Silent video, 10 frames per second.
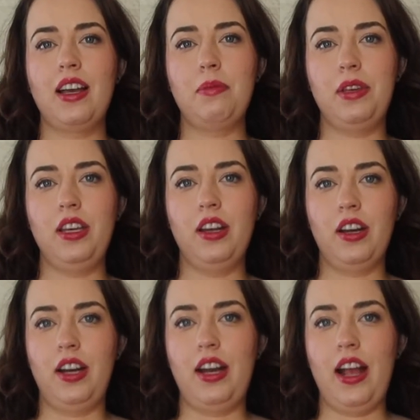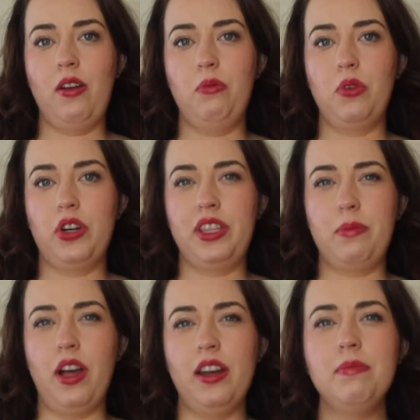up here and out more at the
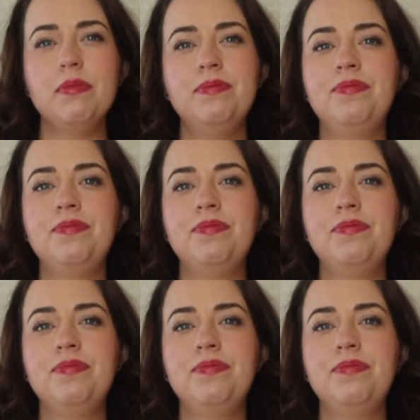bottom.